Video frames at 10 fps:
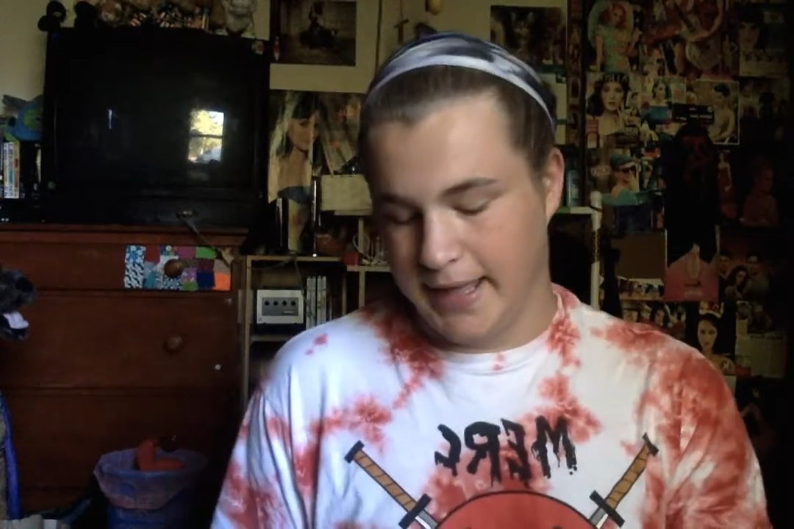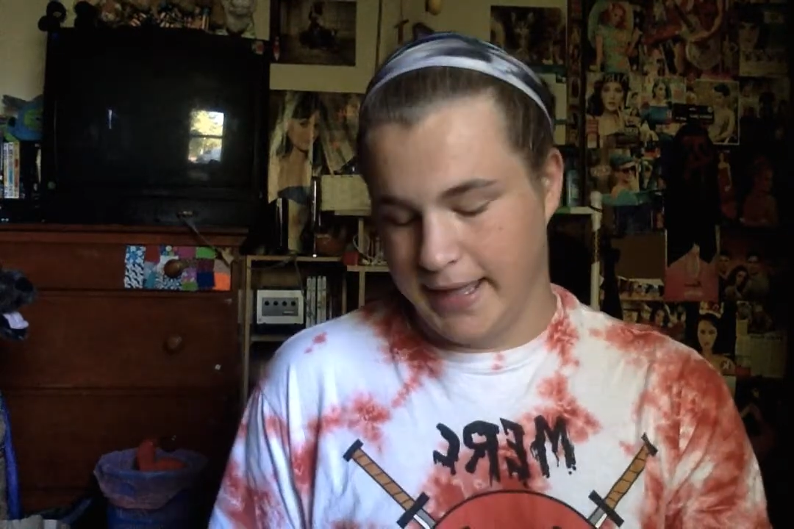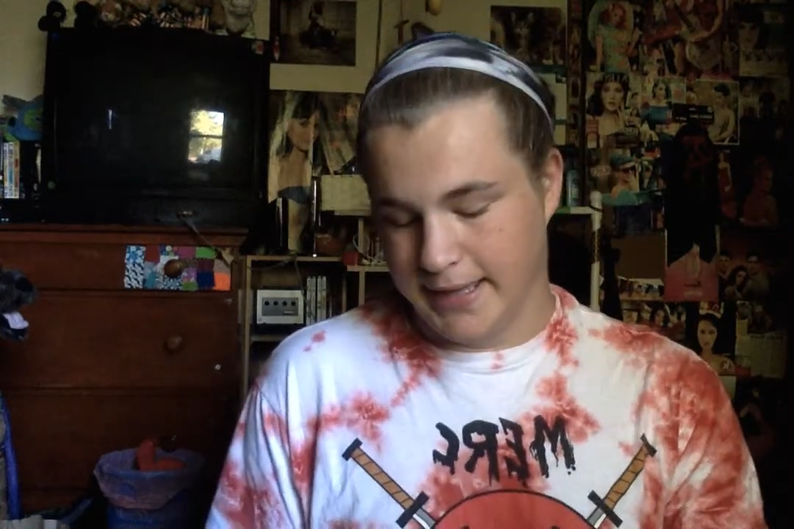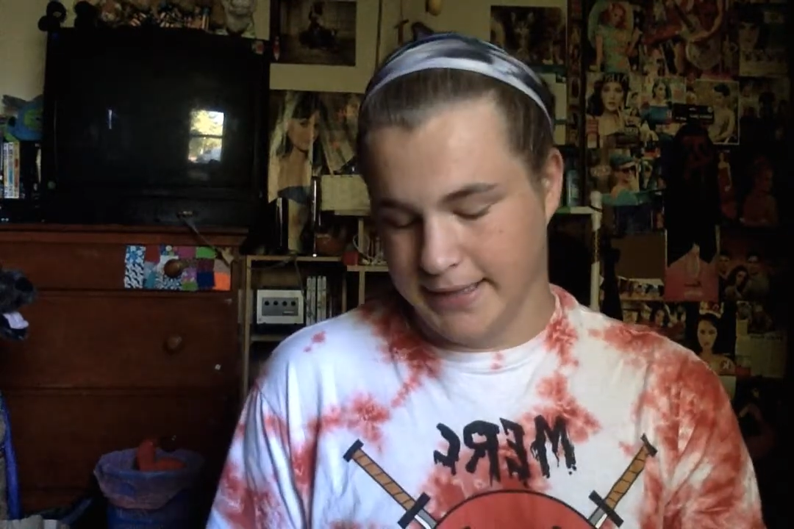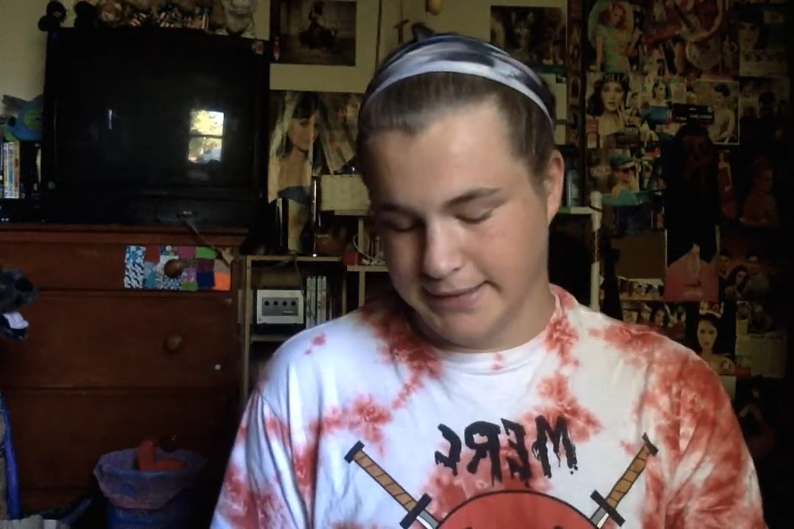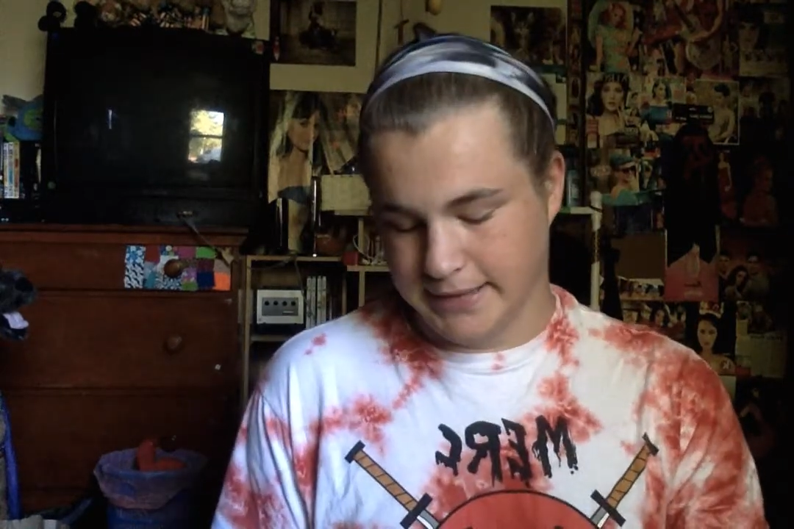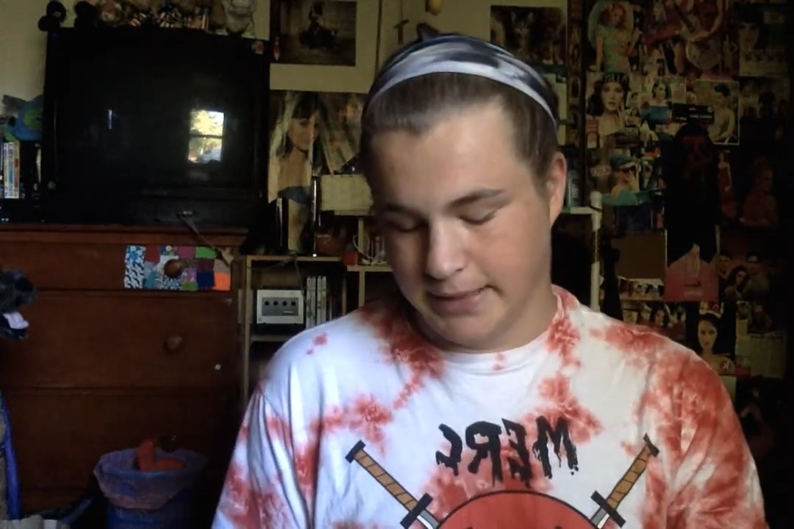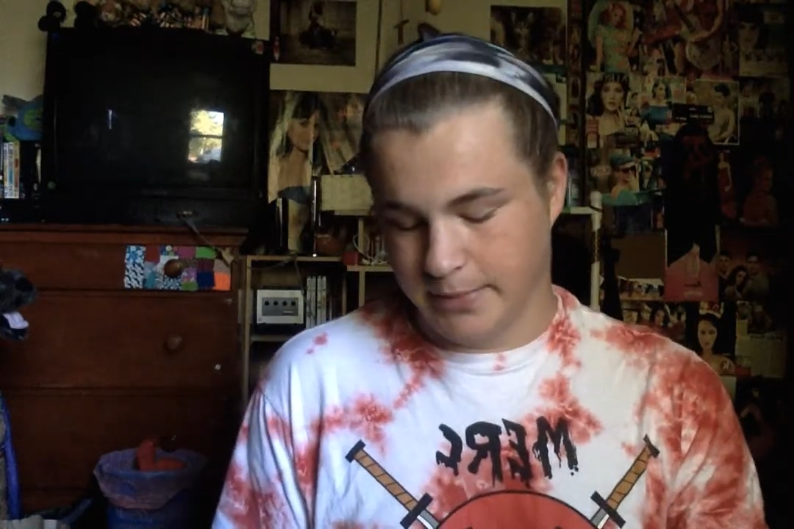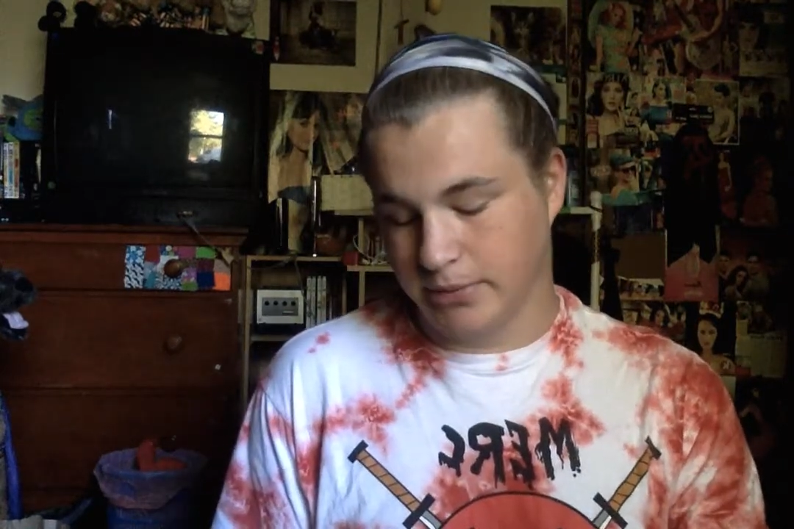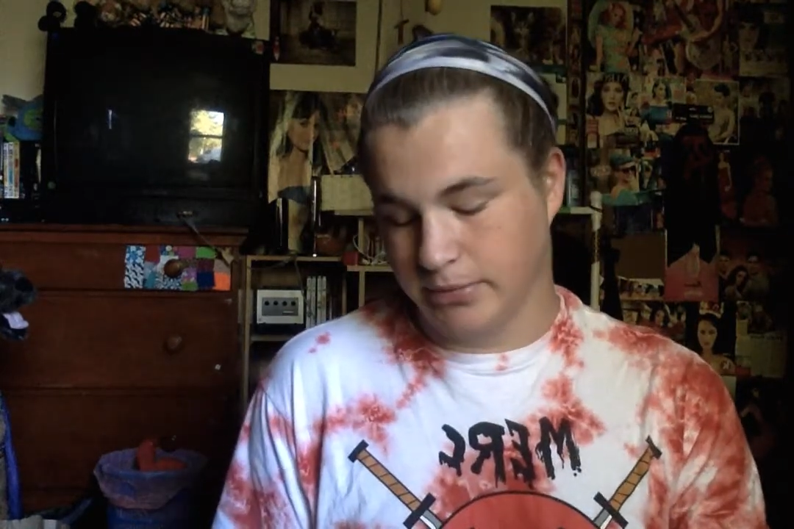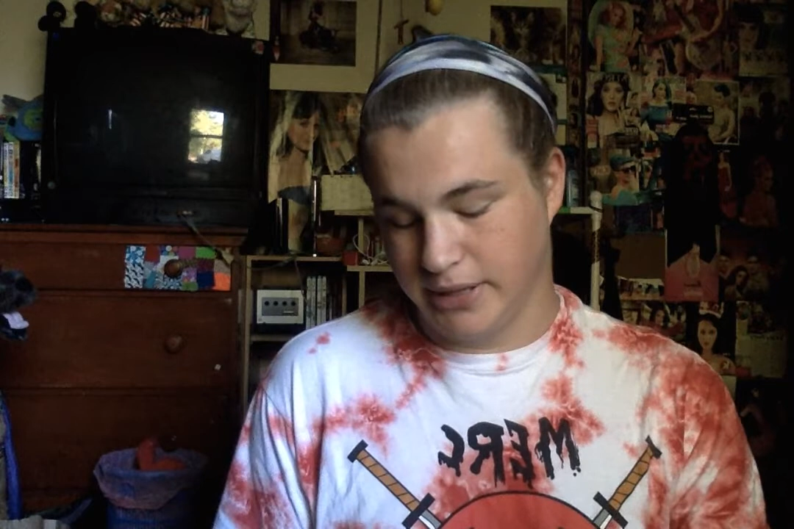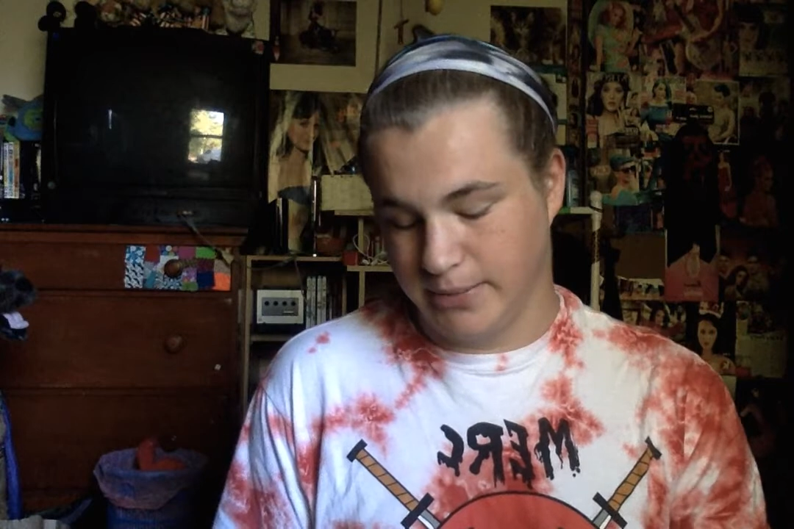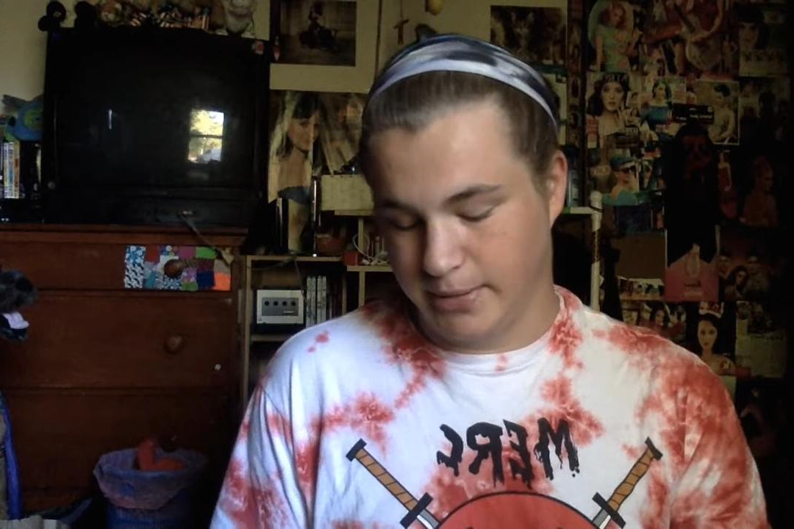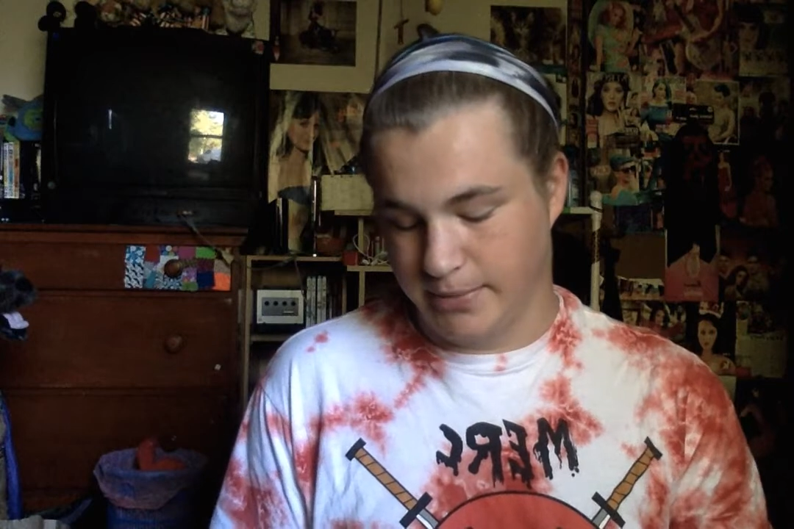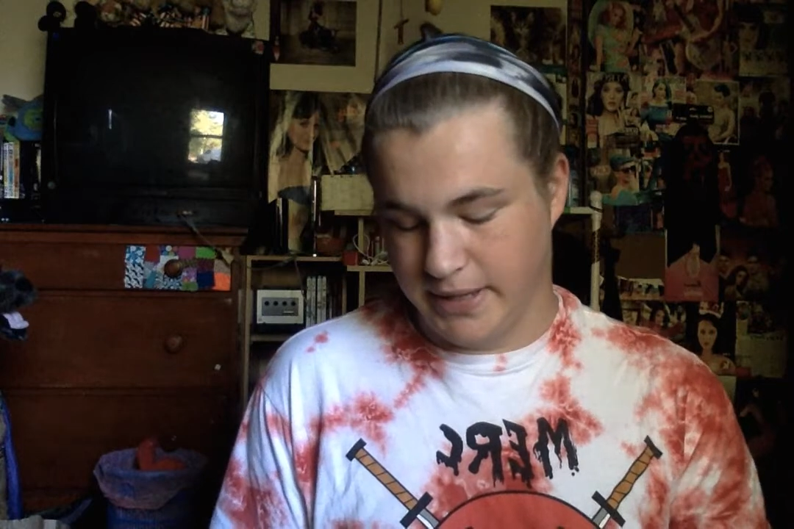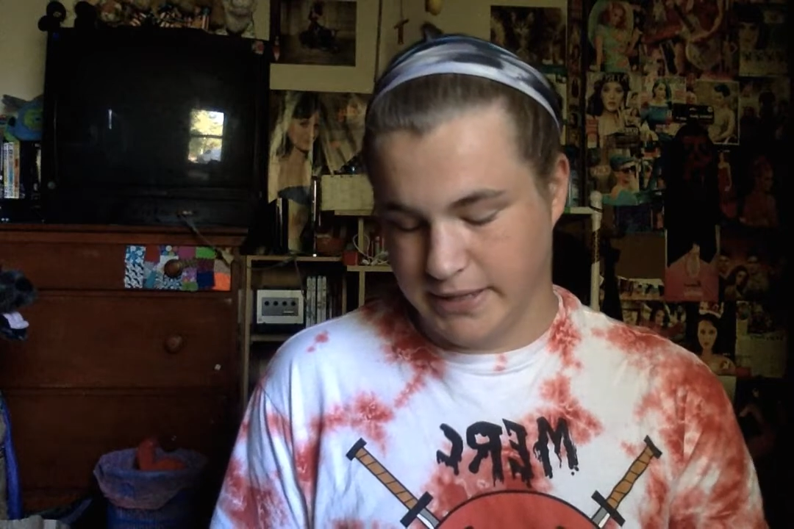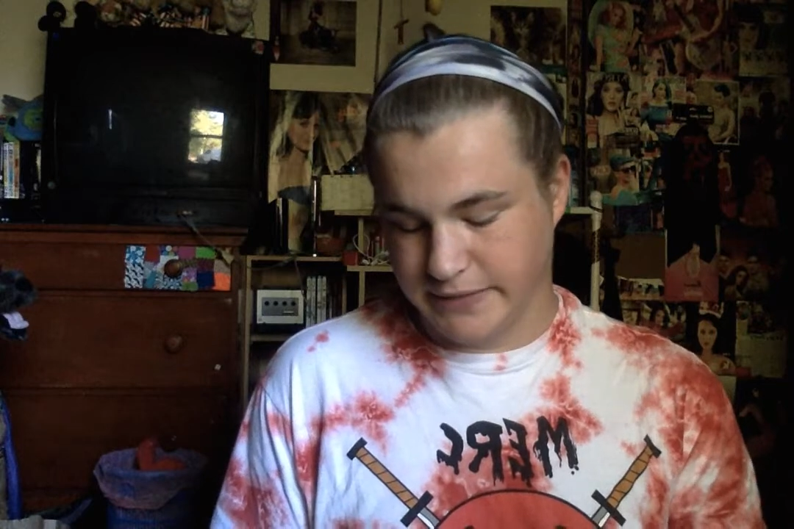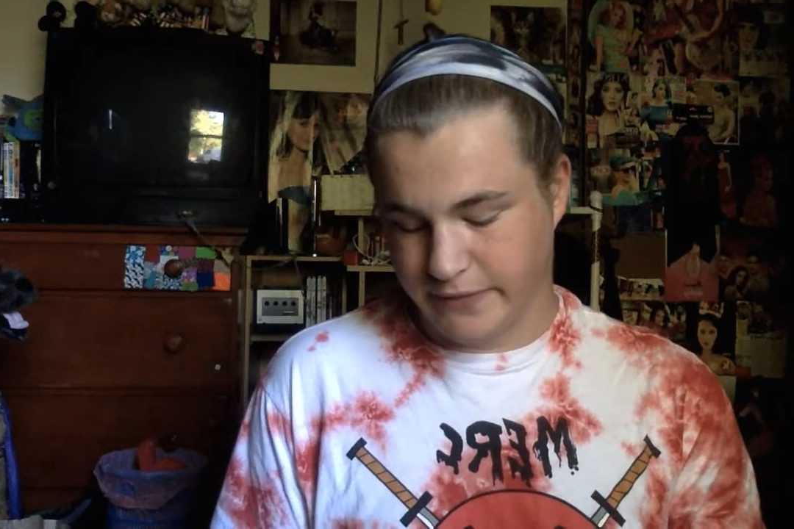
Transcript: and uh, probably my best